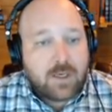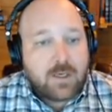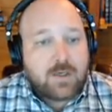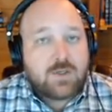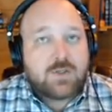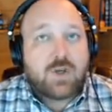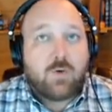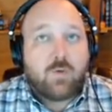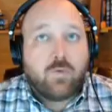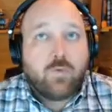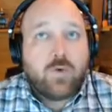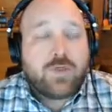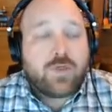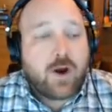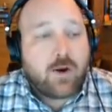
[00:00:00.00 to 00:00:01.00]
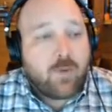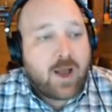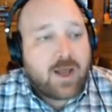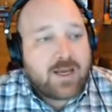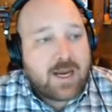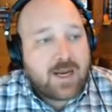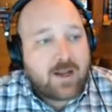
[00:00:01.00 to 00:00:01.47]
So with our
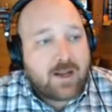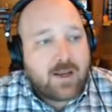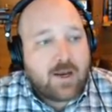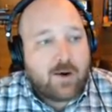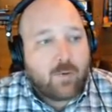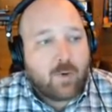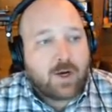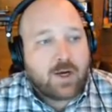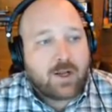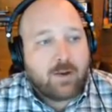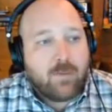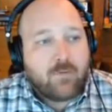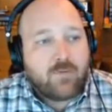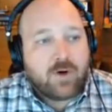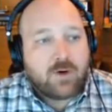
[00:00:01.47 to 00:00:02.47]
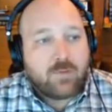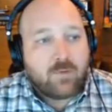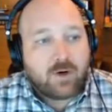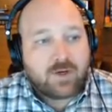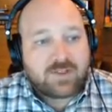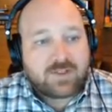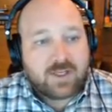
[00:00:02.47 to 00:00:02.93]
raw data here, we're going to come over here and we're
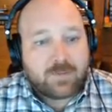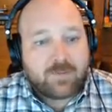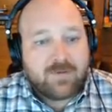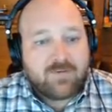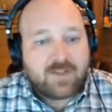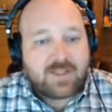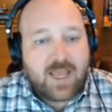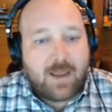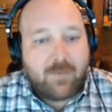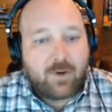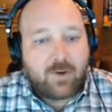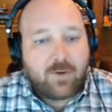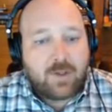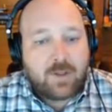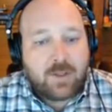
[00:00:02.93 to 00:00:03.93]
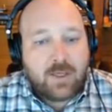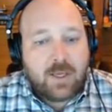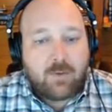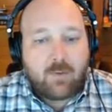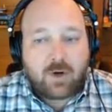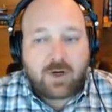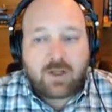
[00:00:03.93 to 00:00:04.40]
going to select pivot table,
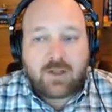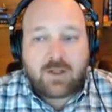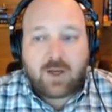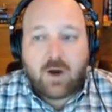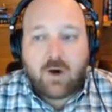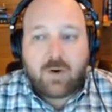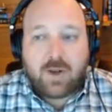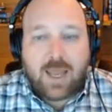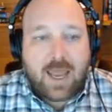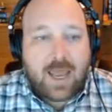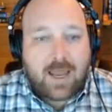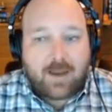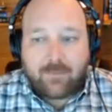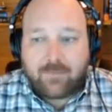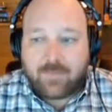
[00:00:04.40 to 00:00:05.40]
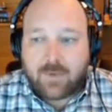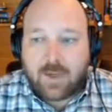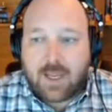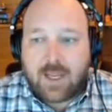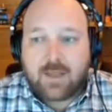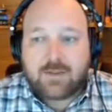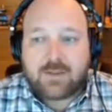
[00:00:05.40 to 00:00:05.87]
and we're going to click OK.
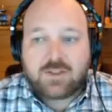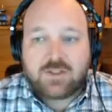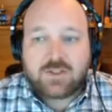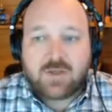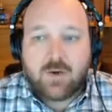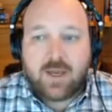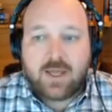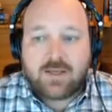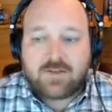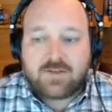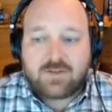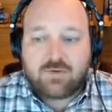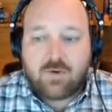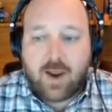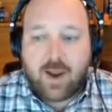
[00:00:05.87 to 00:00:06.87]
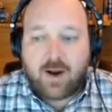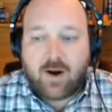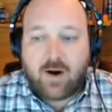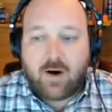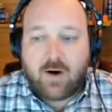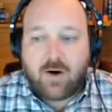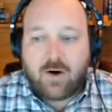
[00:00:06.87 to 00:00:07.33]
And let's just go ahead and drag
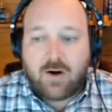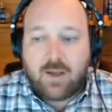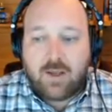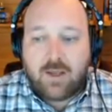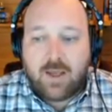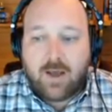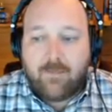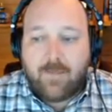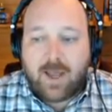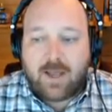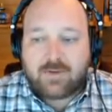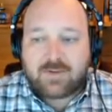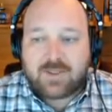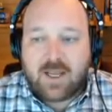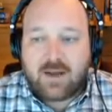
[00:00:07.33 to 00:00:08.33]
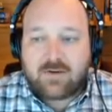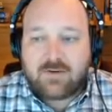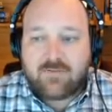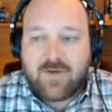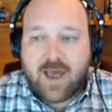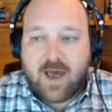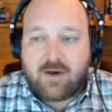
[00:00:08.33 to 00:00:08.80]
our amounts down to
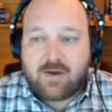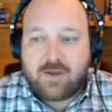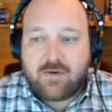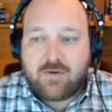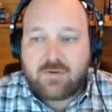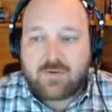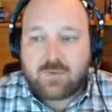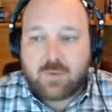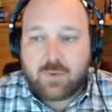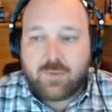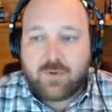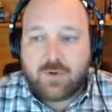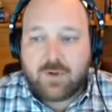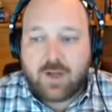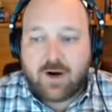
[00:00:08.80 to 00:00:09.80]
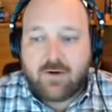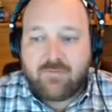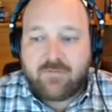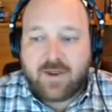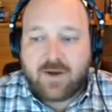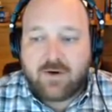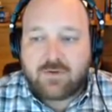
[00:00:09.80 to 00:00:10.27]
values. We'll pull our
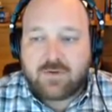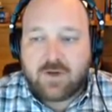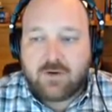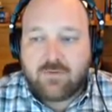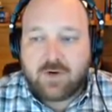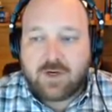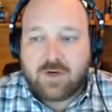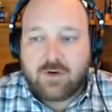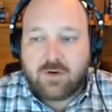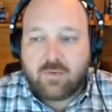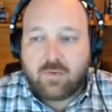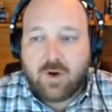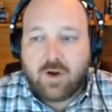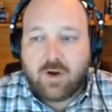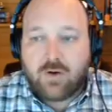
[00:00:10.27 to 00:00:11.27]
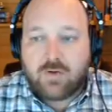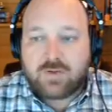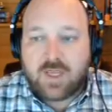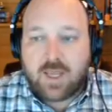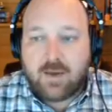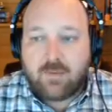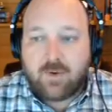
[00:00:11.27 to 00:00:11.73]
vendors over here to rows,
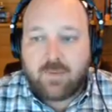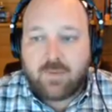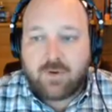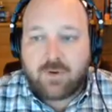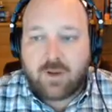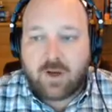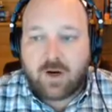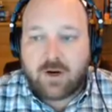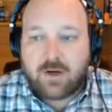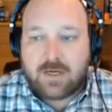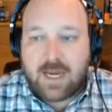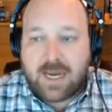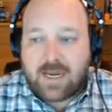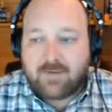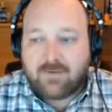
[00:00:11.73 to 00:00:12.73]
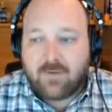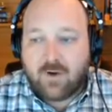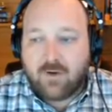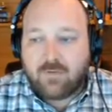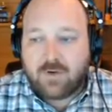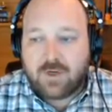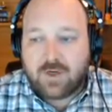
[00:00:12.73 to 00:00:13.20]
and we'll pull our date
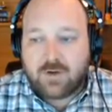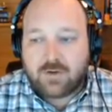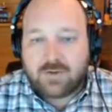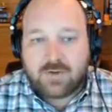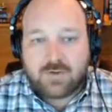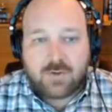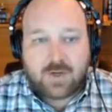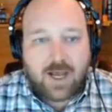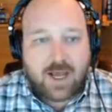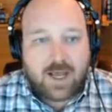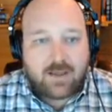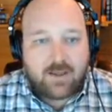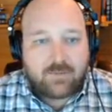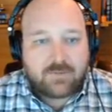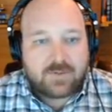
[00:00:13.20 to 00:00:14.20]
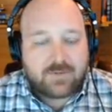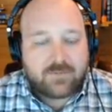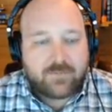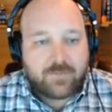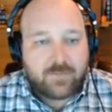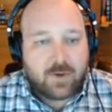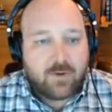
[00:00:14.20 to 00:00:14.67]
over here to columns.
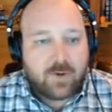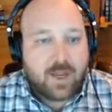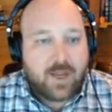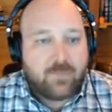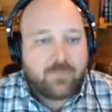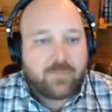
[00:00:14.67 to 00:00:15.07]
Okay.